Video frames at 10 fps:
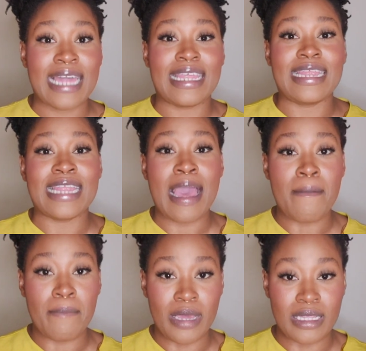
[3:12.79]
Then
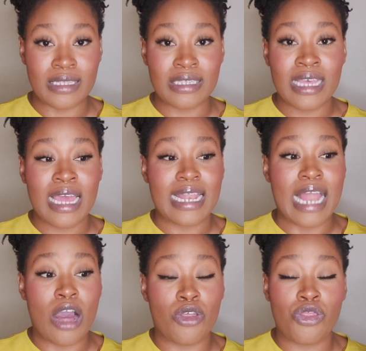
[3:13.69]
that means
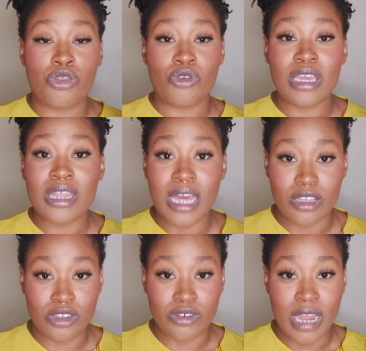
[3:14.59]
now
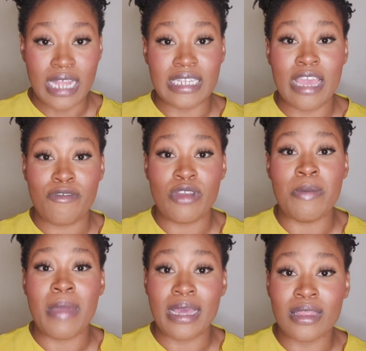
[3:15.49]
3,000 Rand every
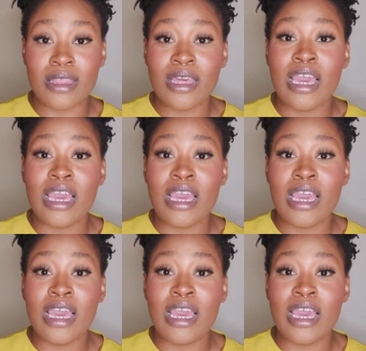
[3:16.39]
month